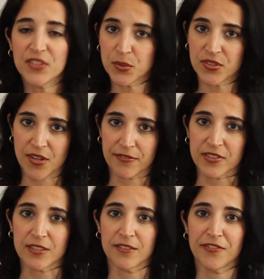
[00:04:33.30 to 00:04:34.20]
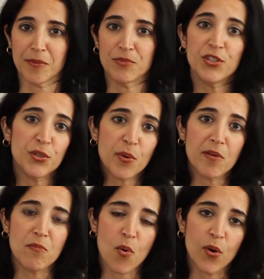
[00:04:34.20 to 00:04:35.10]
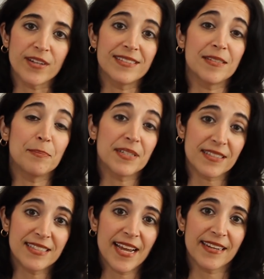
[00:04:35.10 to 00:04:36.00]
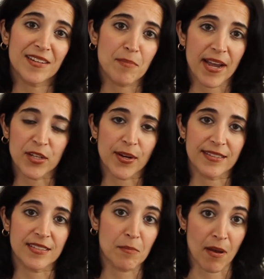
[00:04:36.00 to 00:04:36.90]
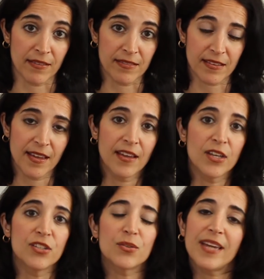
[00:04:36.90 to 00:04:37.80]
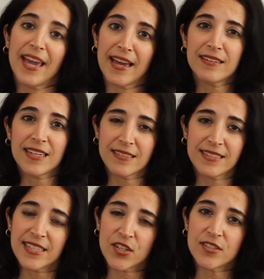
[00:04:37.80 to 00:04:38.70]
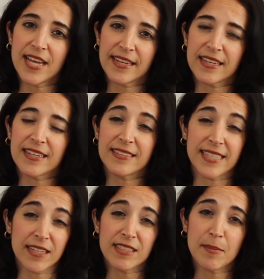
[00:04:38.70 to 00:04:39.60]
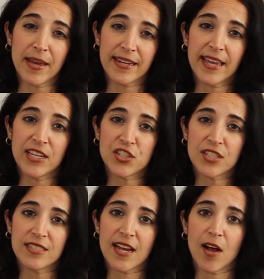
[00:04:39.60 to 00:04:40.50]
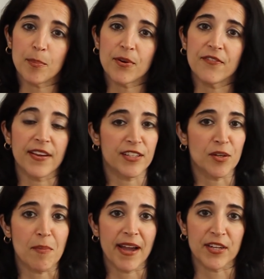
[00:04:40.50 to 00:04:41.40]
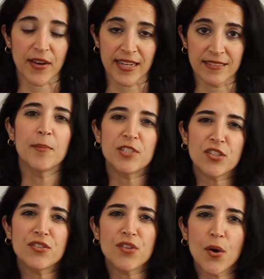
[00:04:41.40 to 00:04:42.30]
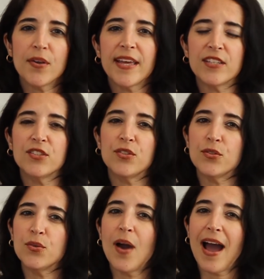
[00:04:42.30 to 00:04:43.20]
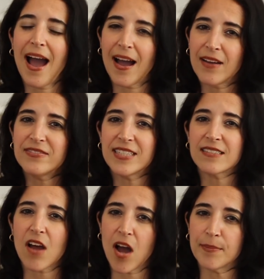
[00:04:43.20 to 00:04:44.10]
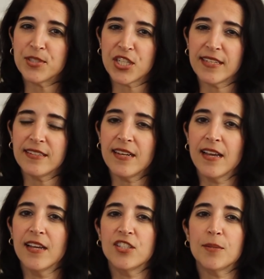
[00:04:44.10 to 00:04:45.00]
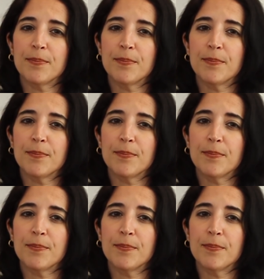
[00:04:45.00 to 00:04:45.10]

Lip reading: you suffer from 2 or more debilitating migraines a month, You can consider taking a daily medication to help prevent your migraines, but just know that you have this option to